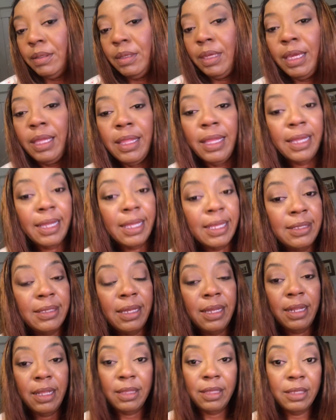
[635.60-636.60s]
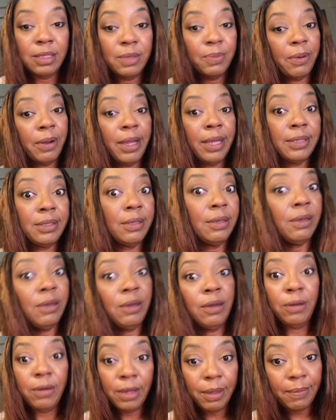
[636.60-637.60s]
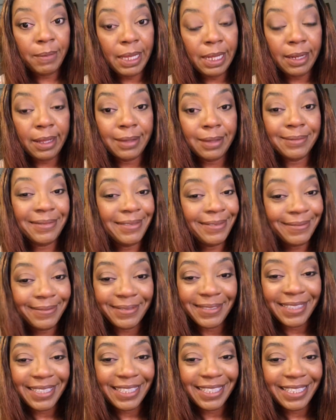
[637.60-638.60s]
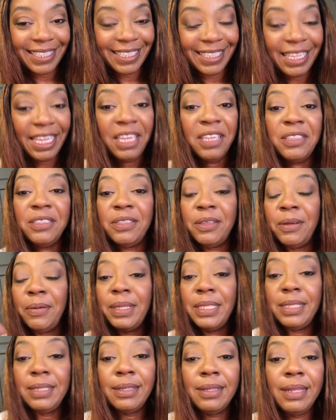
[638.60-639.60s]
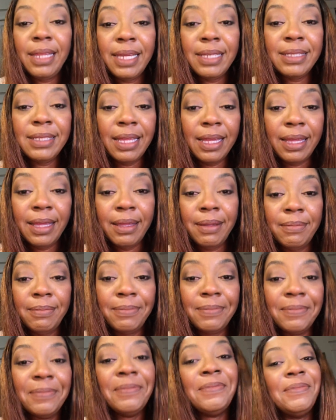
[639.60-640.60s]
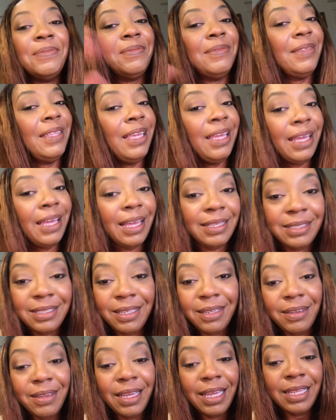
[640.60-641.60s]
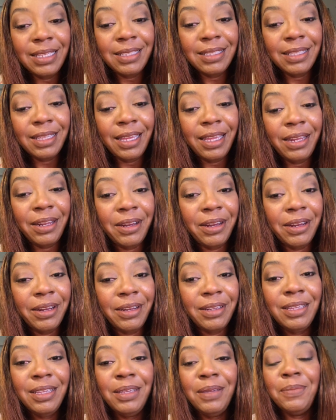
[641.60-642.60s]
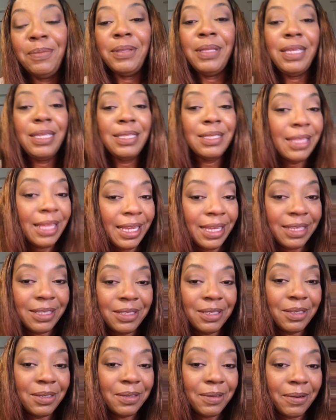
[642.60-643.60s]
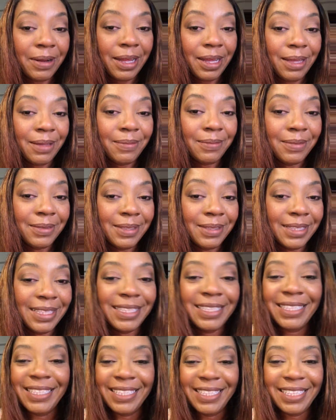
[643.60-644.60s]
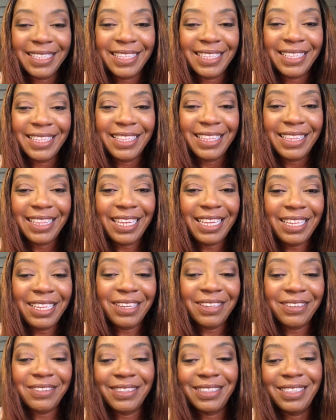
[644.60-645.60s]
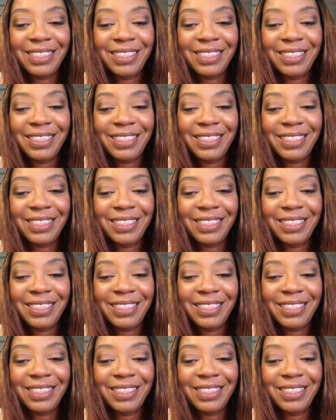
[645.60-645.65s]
And like I said, at this price, who can beat it? So until next time, I see you guys later. Please like and subscribe. Thank you.